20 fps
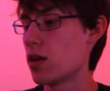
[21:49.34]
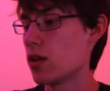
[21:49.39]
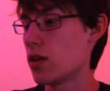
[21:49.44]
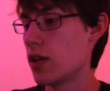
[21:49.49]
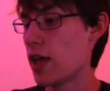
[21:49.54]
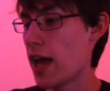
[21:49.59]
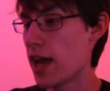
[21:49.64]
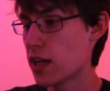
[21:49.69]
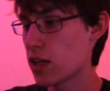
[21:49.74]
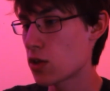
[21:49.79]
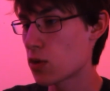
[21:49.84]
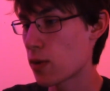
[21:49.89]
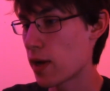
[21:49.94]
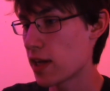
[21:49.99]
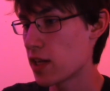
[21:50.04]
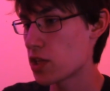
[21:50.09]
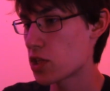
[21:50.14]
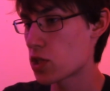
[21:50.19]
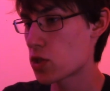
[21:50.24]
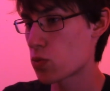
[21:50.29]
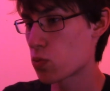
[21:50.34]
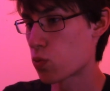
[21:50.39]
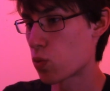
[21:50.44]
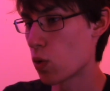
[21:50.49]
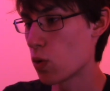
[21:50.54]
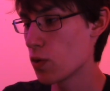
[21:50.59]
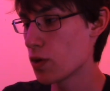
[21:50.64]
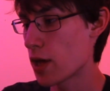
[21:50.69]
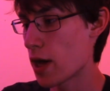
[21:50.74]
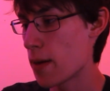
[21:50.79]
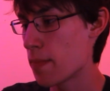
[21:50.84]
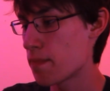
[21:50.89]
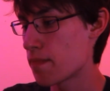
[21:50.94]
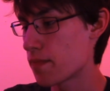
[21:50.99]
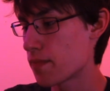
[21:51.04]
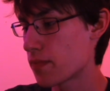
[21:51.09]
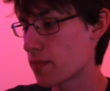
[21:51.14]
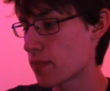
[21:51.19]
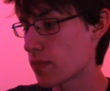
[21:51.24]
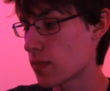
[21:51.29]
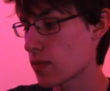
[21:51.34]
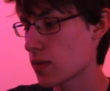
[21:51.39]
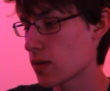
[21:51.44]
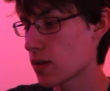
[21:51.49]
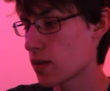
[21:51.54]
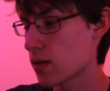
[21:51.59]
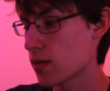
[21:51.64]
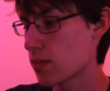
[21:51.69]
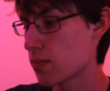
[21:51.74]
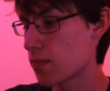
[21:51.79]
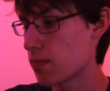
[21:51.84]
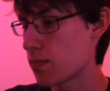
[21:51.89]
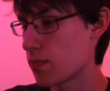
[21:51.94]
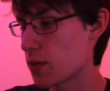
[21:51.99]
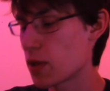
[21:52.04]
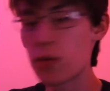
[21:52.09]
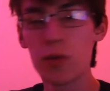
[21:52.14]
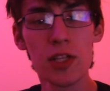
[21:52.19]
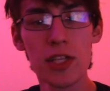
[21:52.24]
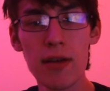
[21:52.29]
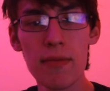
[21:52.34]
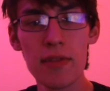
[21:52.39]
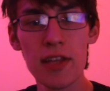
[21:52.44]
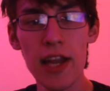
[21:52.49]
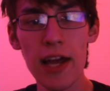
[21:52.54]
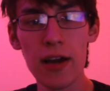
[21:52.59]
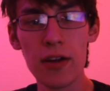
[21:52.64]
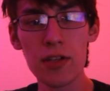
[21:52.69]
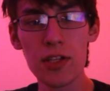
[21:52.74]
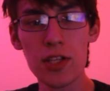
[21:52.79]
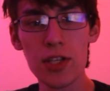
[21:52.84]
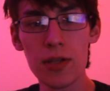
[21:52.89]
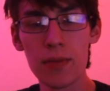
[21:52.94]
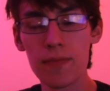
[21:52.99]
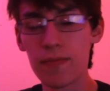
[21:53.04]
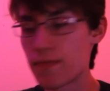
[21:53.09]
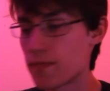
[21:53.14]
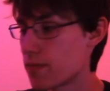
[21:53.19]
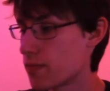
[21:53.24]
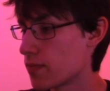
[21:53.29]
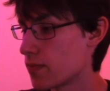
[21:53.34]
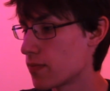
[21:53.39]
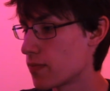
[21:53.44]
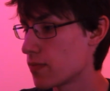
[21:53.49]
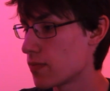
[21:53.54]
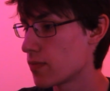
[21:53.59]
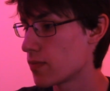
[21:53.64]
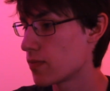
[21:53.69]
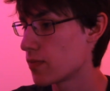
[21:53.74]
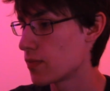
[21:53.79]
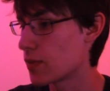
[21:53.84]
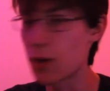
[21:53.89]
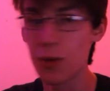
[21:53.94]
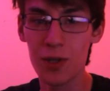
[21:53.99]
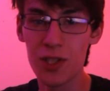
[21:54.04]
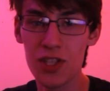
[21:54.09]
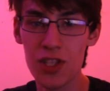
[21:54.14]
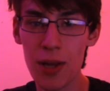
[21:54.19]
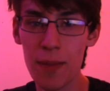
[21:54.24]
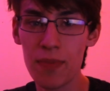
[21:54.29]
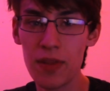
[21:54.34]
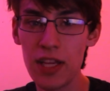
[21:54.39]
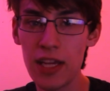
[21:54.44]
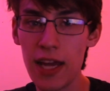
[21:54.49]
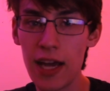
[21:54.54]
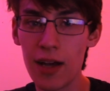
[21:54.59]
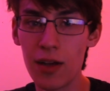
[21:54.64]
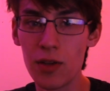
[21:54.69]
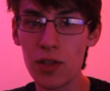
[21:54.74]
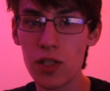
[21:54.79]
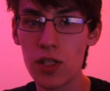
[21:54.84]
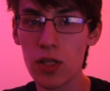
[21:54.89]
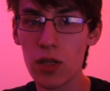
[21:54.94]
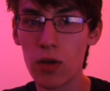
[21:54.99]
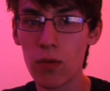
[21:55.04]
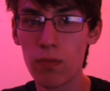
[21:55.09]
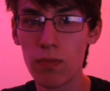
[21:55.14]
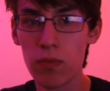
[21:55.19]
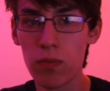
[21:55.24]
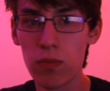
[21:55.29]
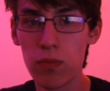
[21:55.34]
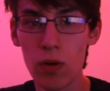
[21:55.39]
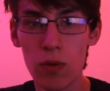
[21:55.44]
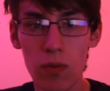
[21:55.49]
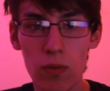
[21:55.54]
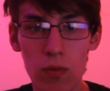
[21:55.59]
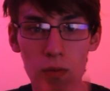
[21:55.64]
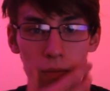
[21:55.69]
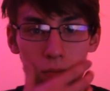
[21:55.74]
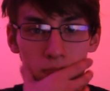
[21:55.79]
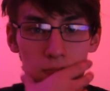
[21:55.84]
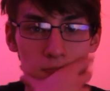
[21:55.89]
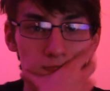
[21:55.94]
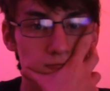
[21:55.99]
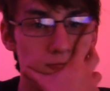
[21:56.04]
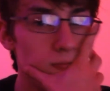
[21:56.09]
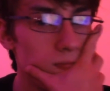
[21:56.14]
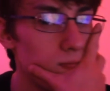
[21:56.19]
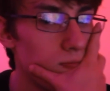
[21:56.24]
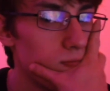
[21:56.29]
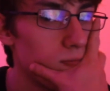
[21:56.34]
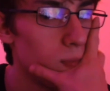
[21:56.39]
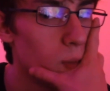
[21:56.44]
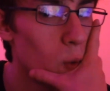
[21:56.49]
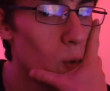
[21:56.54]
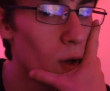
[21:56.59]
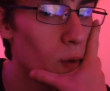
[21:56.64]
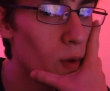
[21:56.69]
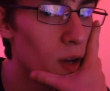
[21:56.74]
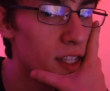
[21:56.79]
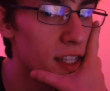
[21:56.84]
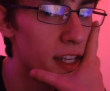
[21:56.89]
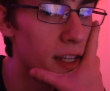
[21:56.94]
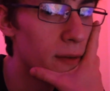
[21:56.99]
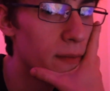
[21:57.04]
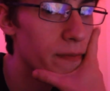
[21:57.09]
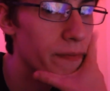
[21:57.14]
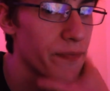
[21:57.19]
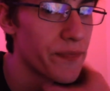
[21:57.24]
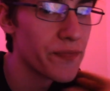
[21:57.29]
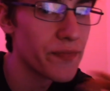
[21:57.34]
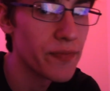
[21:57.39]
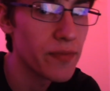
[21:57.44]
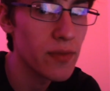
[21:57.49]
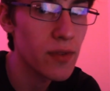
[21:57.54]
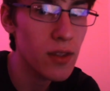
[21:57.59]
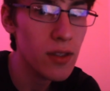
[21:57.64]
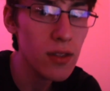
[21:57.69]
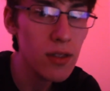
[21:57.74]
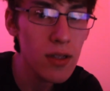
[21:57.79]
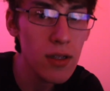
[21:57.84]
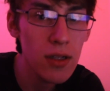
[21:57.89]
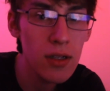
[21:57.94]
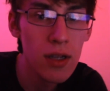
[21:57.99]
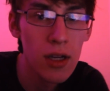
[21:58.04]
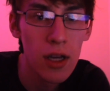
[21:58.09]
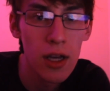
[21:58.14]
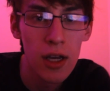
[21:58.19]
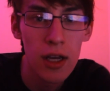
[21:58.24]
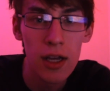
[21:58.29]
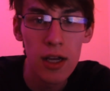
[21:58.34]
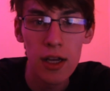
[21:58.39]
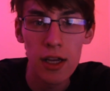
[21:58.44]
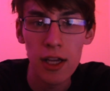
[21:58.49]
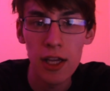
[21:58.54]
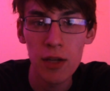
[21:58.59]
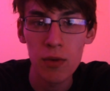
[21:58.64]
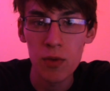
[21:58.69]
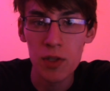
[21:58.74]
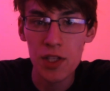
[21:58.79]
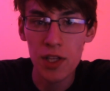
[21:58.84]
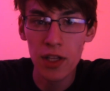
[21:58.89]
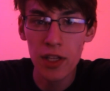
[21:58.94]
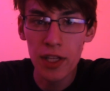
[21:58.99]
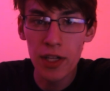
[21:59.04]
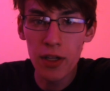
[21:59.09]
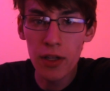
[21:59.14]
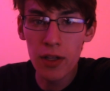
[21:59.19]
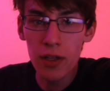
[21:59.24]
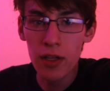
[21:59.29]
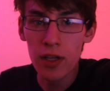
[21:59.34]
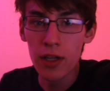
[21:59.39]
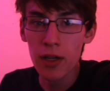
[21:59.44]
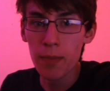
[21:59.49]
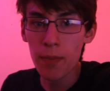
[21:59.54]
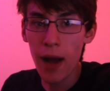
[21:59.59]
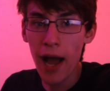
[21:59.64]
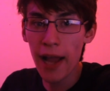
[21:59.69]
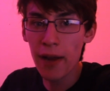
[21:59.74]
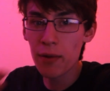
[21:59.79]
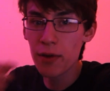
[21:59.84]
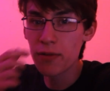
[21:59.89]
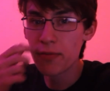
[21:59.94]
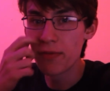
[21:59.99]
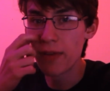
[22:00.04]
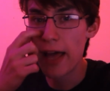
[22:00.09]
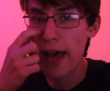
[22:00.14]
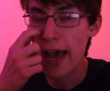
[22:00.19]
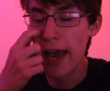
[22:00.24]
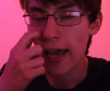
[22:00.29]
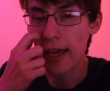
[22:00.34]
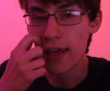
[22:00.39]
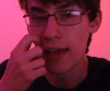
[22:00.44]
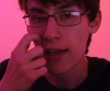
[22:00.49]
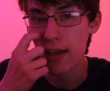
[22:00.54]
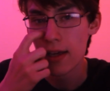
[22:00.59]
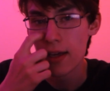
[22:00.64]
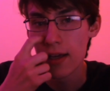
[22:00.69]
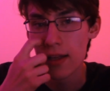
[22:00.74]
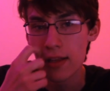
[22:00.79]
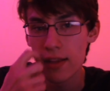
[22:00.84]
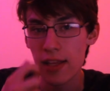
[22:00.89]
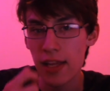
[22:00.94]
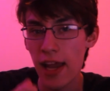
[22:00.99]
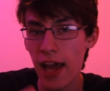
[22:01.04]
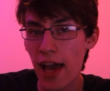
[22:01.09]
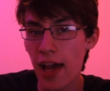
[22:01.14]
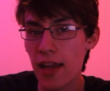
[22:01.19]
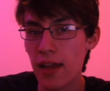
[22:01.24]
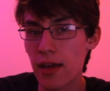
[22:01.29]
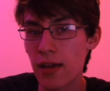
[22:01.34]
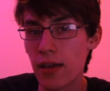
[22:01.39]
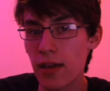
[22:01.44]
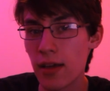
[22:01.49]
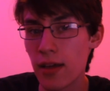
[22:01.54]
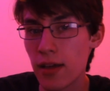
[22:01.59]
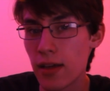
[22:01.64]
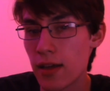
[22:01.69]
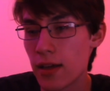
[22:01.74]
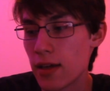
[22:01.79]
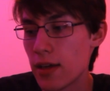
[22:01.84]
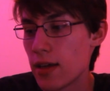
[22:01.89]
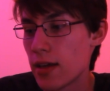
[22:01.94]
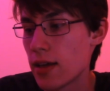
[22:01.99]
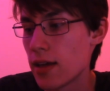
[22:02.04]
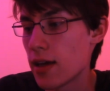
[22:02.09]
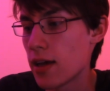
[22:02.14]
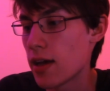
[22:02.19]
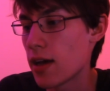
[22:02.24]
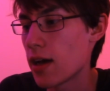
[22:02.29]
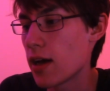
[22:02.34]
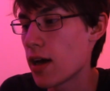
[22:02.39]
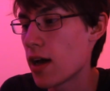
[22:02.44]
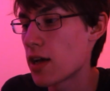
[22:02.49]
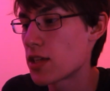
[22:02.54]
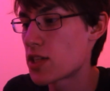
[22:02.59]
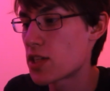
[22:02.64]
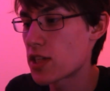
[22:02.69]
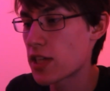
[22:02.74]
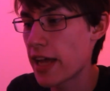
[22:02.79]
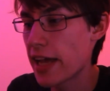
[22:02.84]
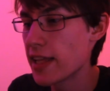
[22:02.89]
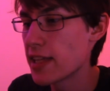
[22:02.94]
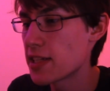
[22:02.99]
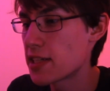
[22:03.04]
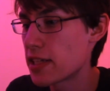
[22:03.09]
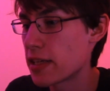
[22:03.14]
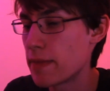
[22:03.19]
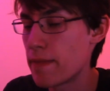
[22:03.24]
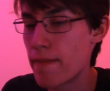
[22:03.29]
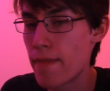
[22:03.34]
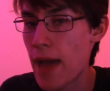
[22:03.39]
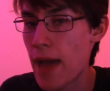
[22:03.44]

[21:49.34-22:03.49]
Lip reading: the end credits rolled up, but there was something else. There was something else. But what was it? It was a little pirate flag that had a skeleton